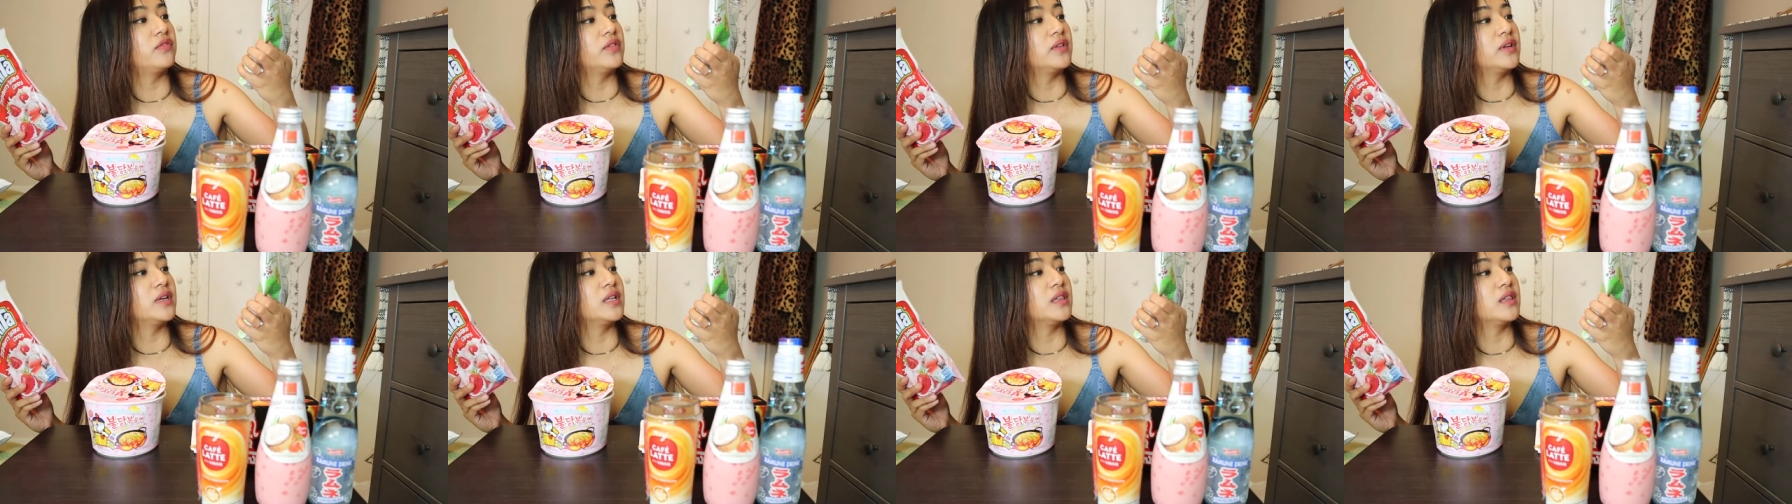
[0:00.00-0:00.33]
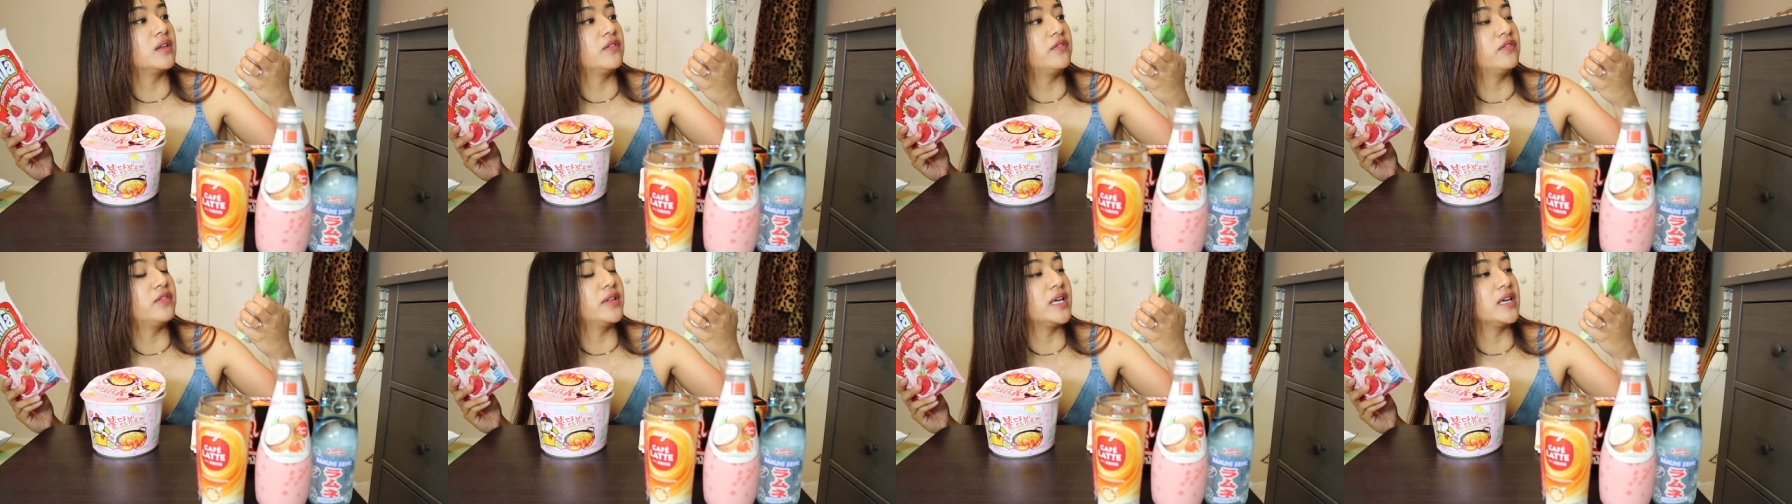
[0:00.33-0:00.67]
eh,
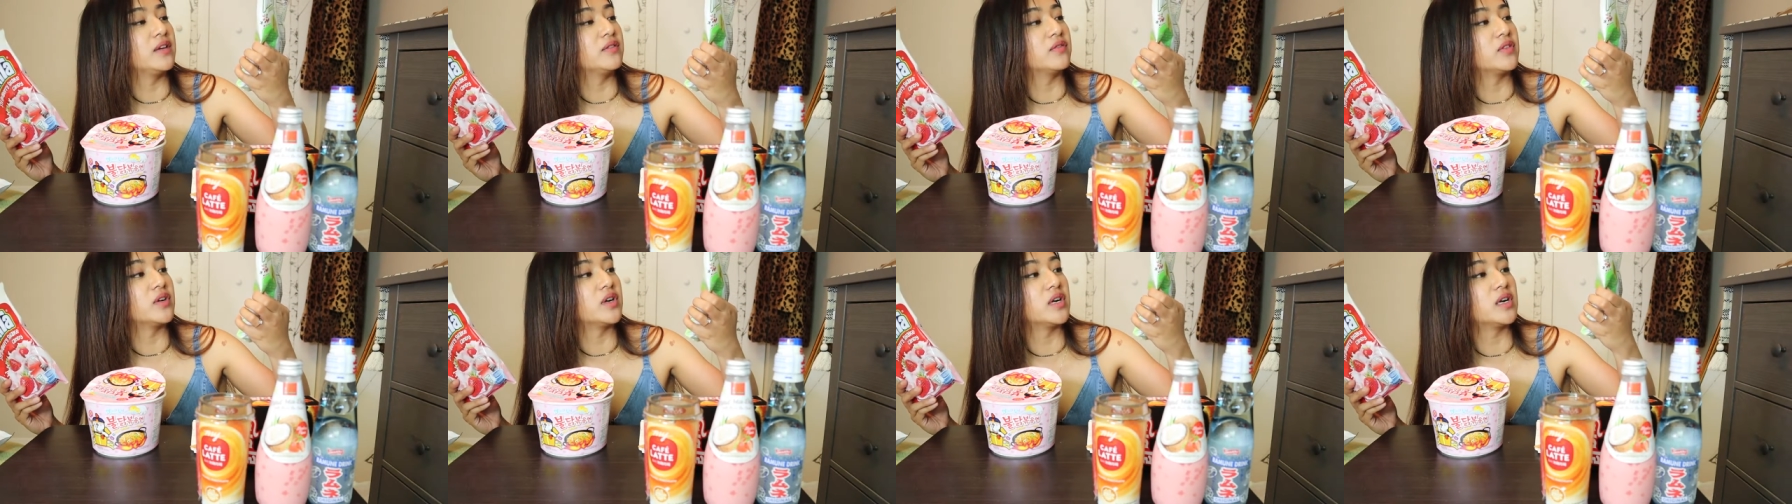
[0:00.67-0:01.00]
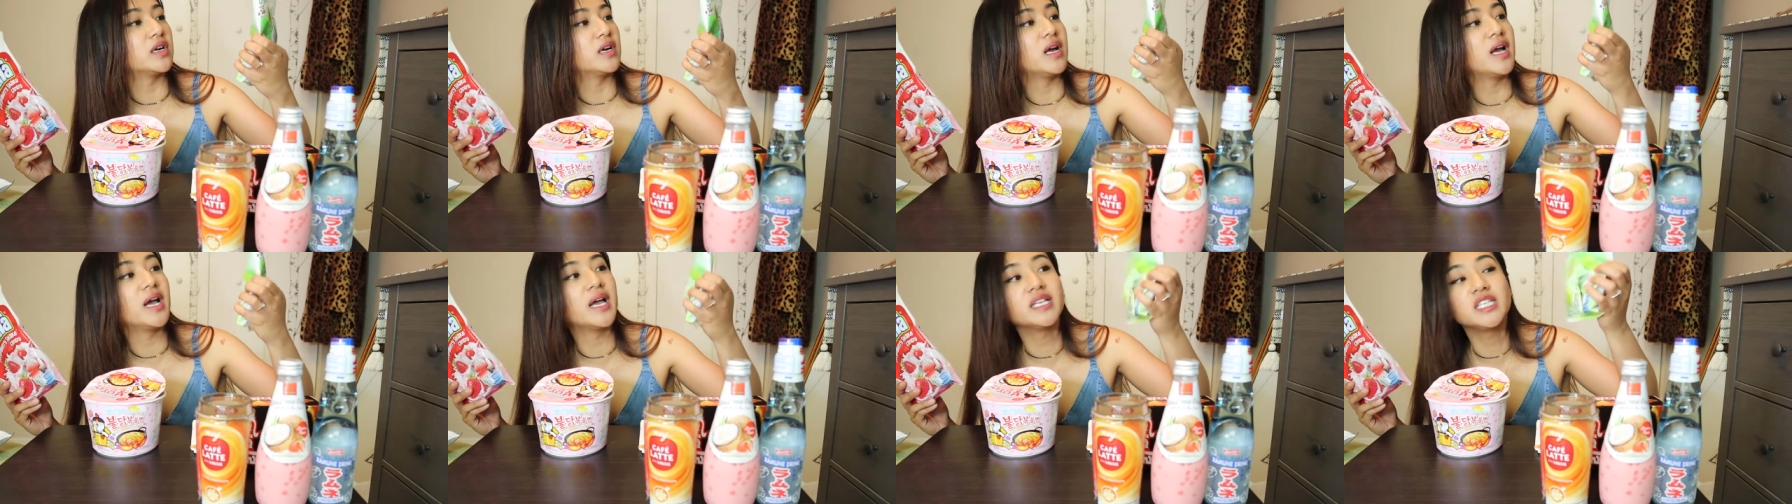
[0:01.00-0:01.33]
the
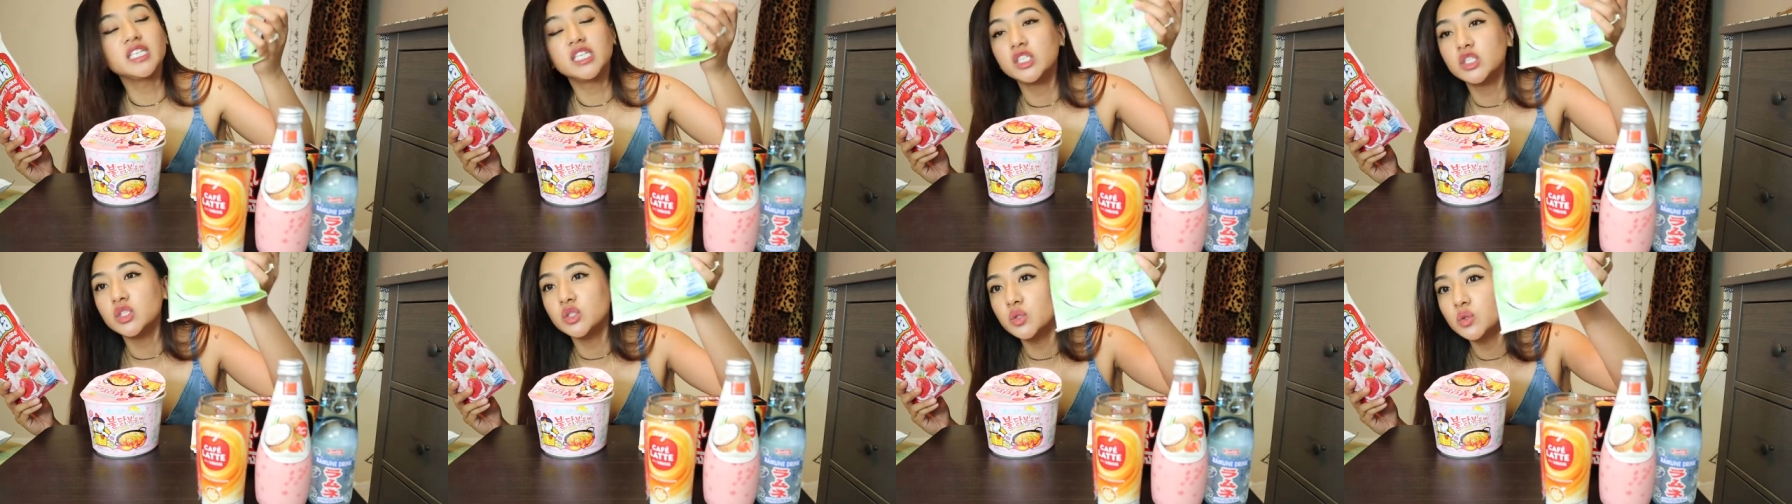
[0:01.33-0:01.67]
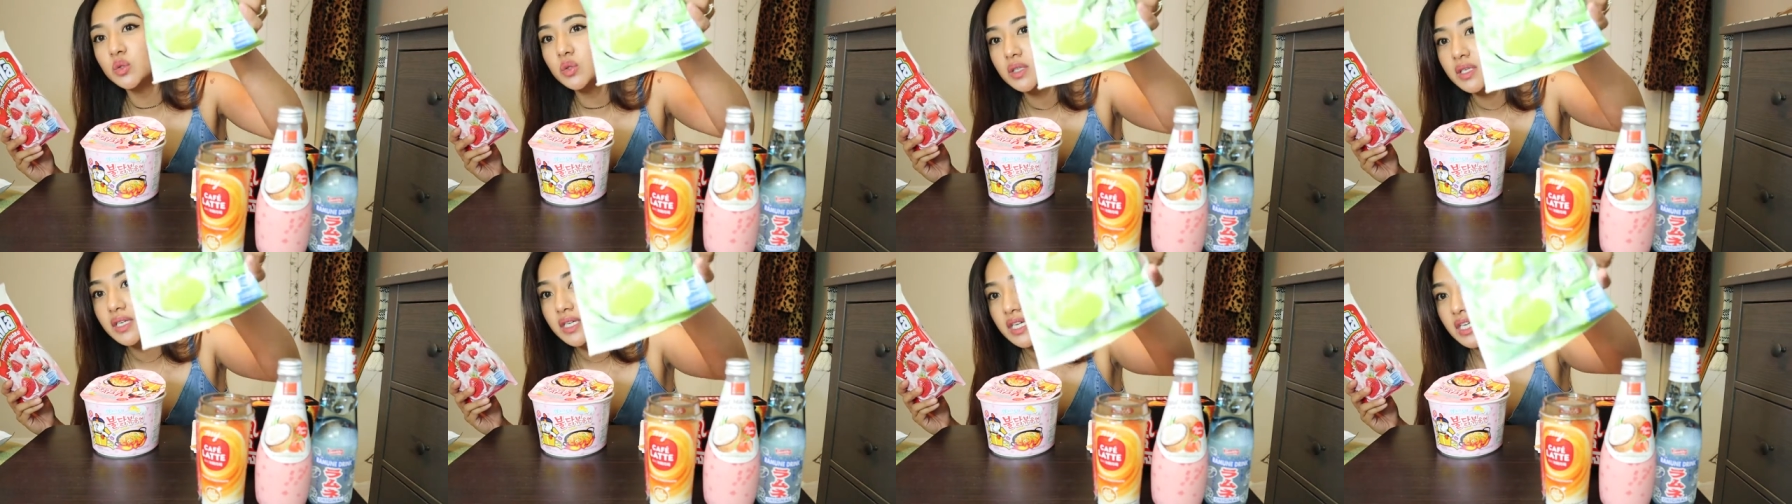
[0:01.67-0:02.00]
flavor Honeydew